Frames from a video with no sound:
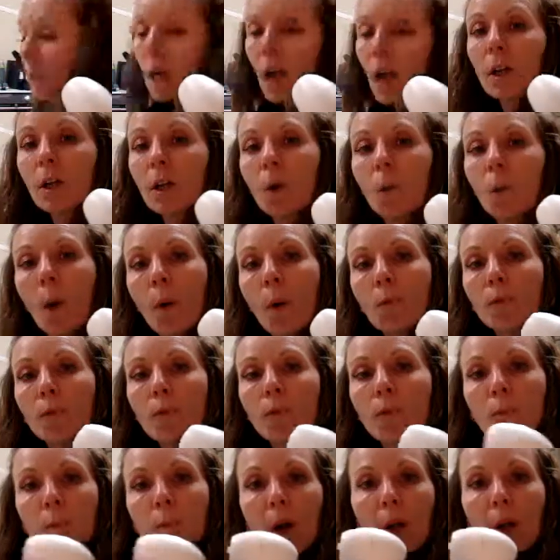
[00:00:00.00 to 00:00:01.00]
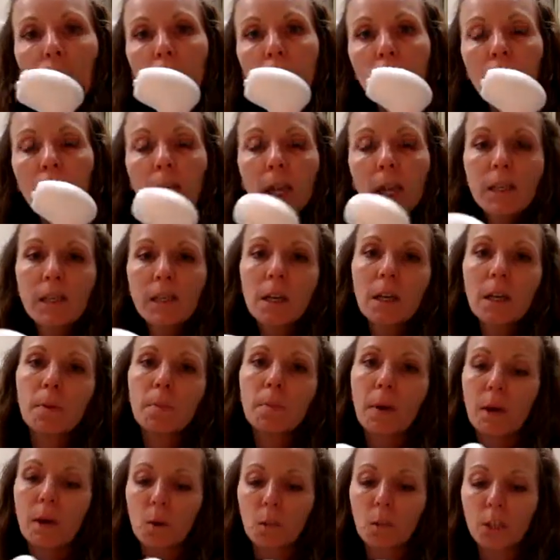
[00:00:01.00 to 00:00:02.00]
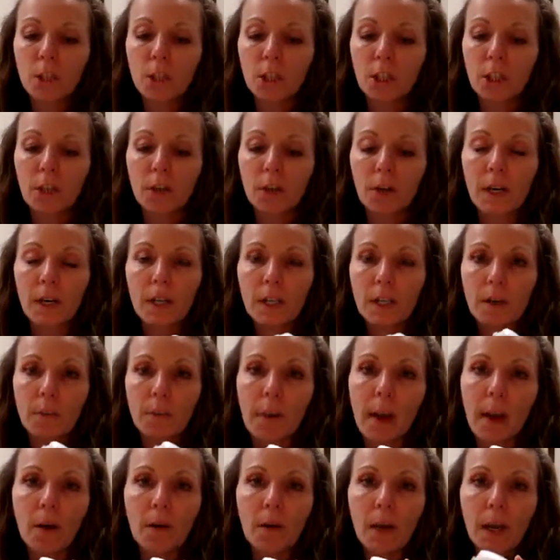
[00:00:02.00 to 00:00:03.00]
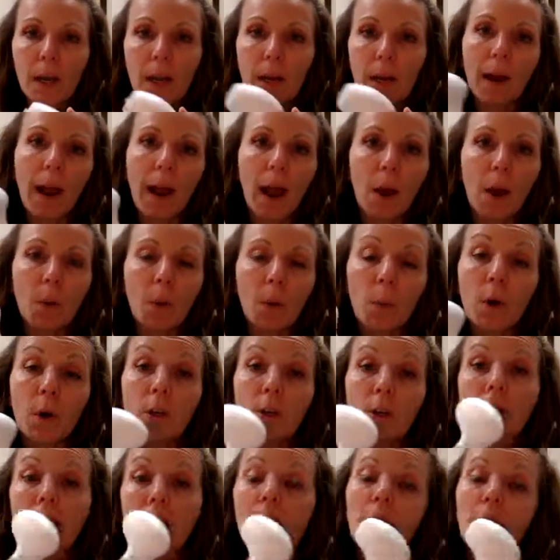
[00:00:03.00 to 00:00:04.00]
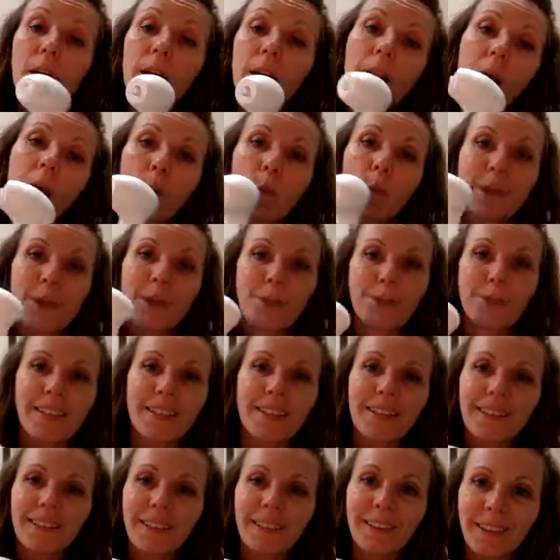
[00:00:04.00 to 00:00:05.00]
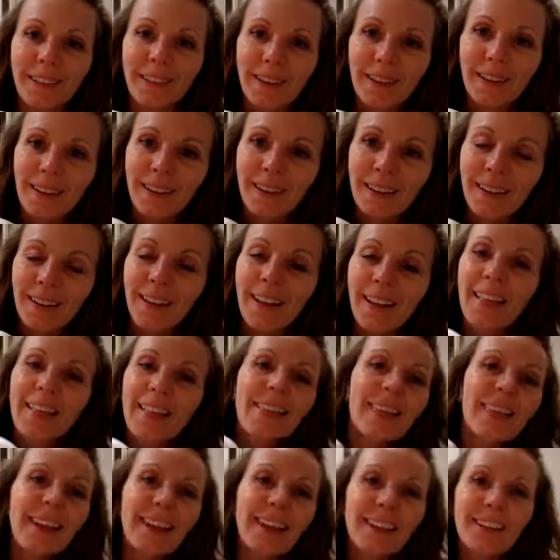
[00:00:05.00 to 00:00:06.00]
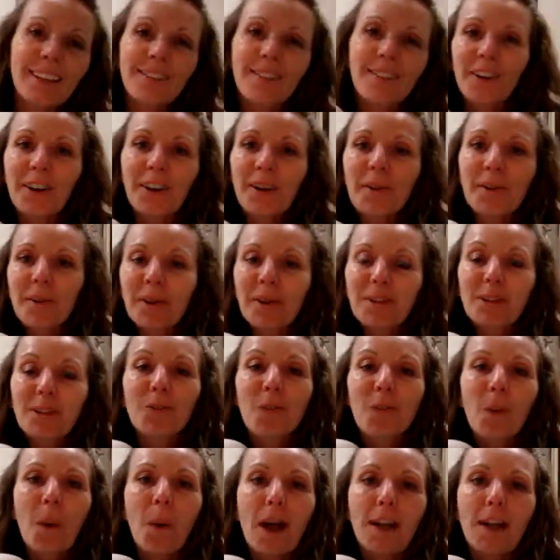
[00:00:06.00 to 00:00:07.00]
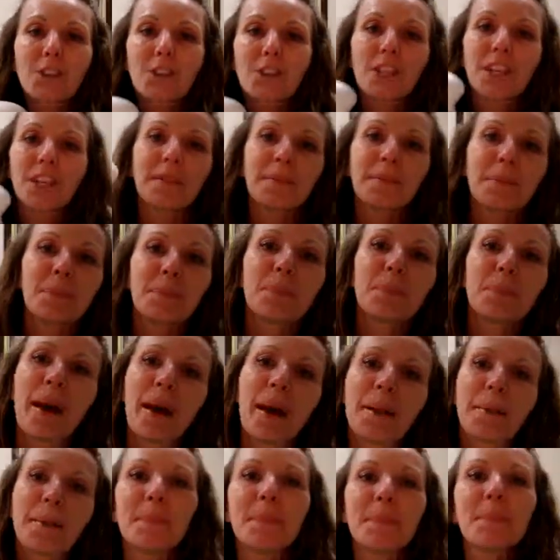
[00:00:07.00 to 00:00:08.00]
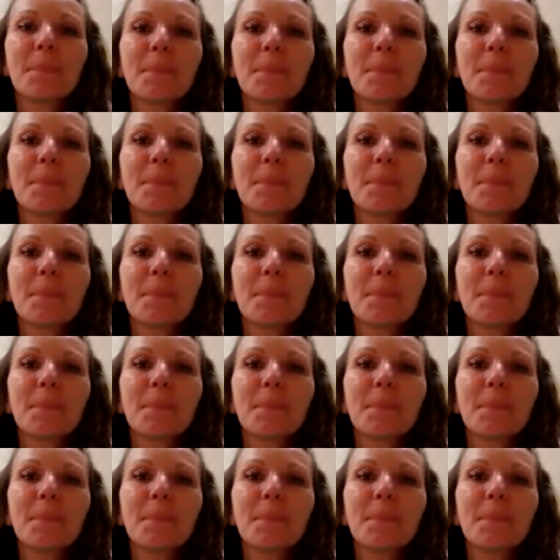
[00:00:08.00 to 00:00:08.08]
to kind of go over the brush in case anybody was curious about it and how it works and how we use it in clinic. Thank you very much for watching. Bye.